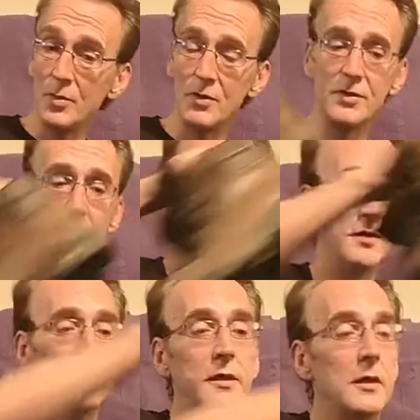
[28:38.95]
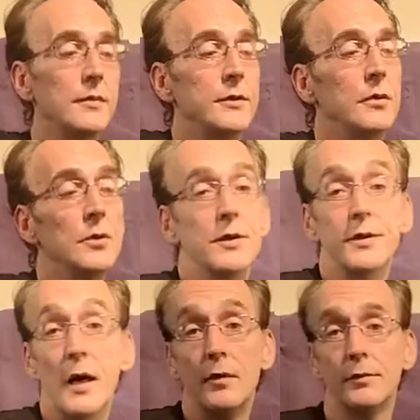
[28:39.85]
about boots when I did the gear video,
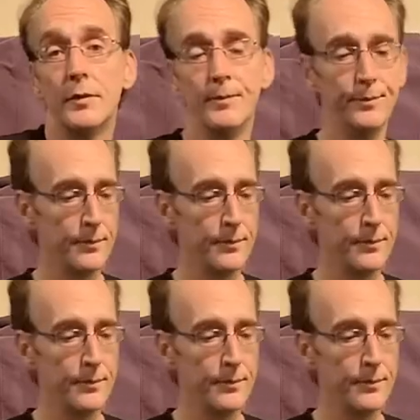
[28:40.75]
which is daft